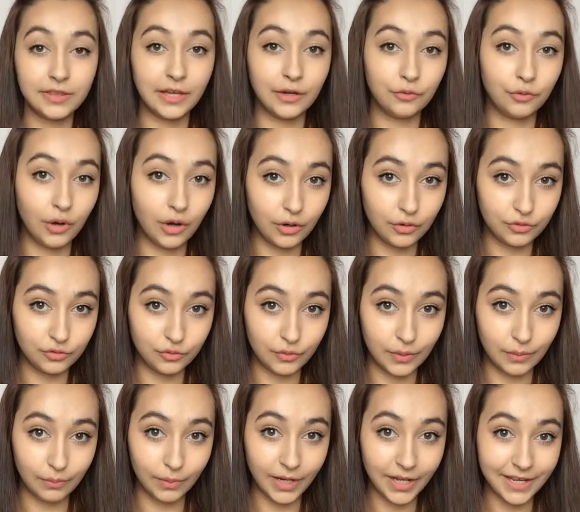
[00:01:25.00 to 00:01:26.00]
that will hold you
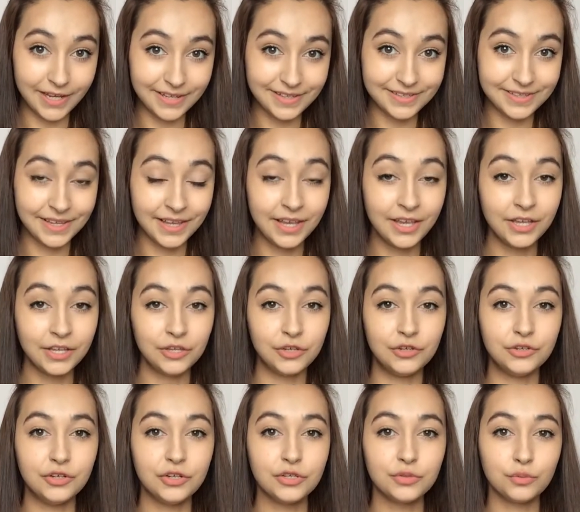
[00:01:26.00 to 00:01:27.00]
in place.
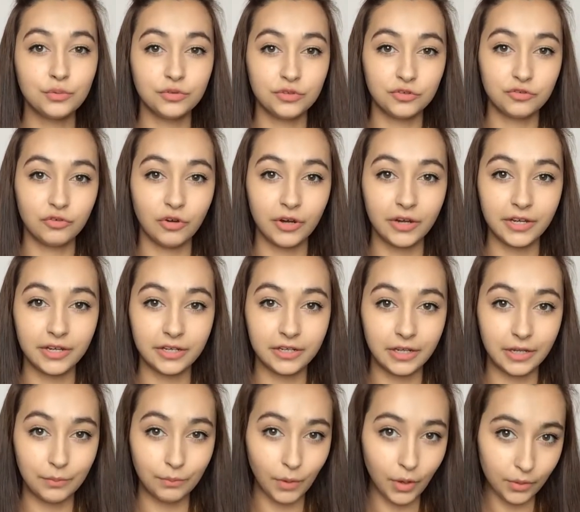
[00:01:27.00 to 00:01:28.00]
You just want to try and
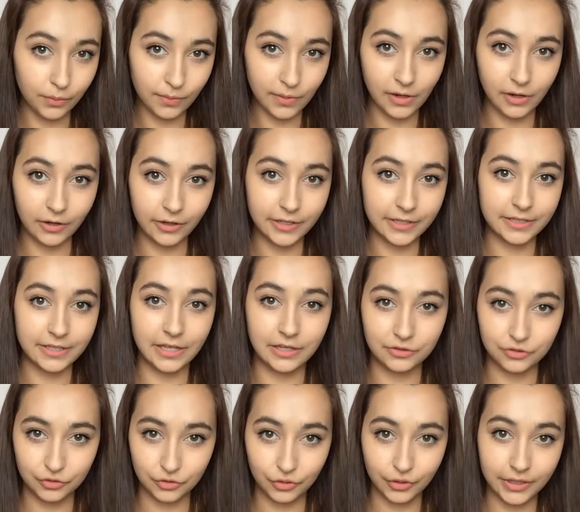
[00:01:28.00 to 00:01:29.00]
immobilise
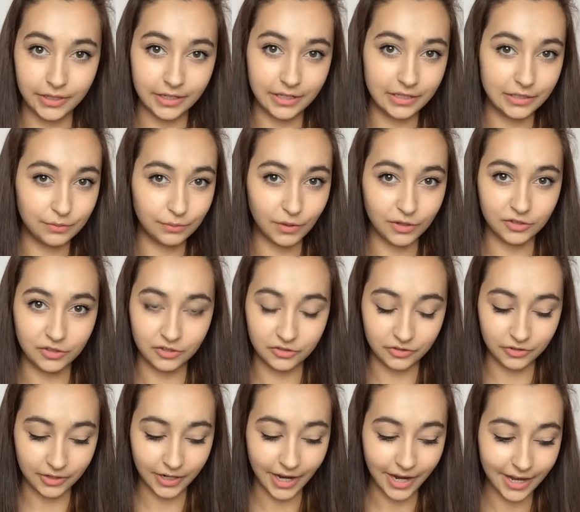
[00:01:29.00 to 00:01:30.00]
that joint as much as
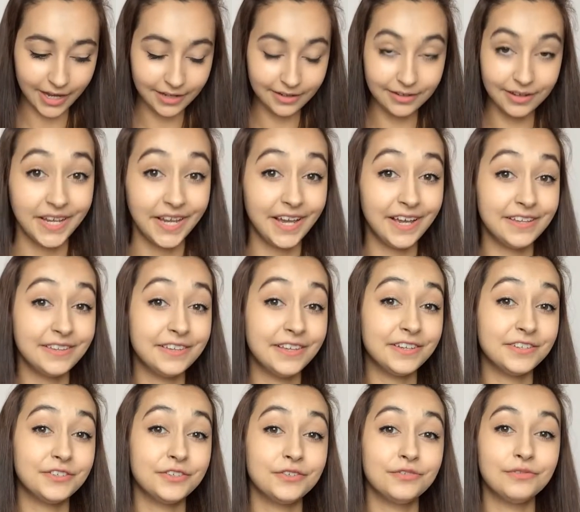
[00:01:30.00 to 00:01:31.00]
you can, and
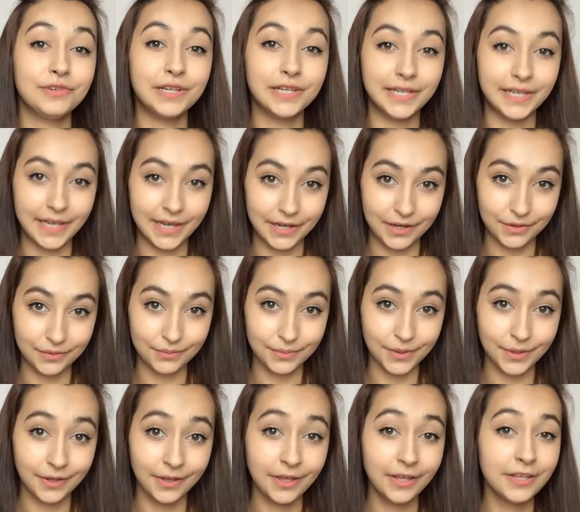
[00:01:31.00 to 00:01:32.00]
that should really help.
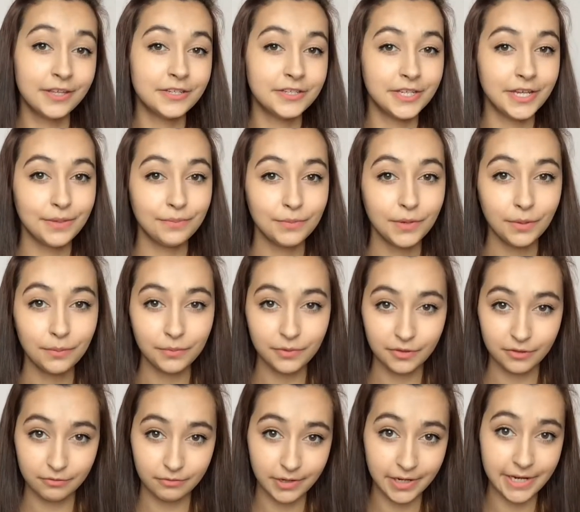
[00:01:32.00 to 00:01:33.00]
Tip number
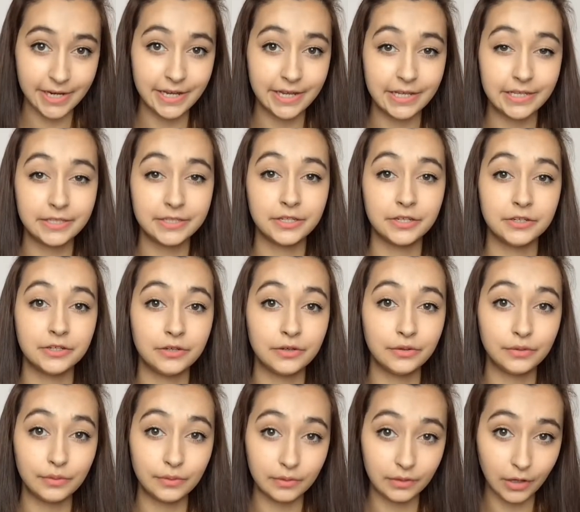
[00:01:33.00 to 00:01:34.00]
3 is to
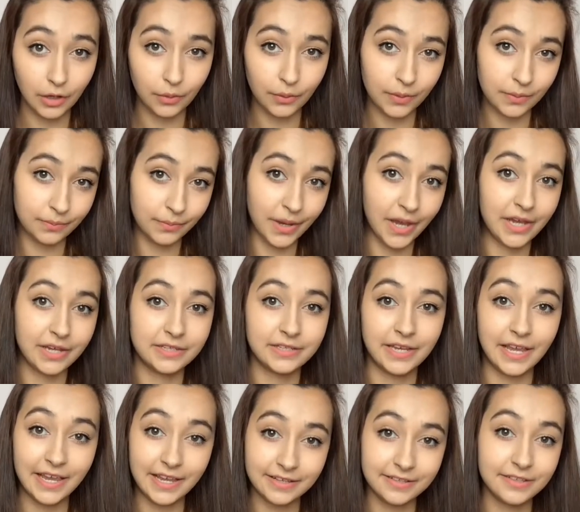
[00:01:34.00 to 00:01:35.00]
do low impact
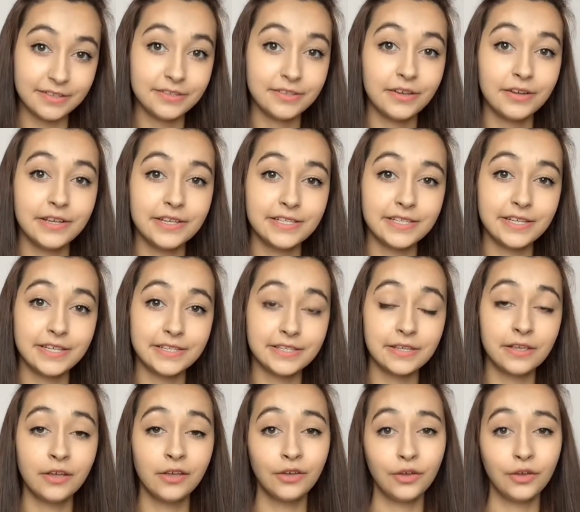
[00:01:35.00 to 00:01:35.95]
exercises.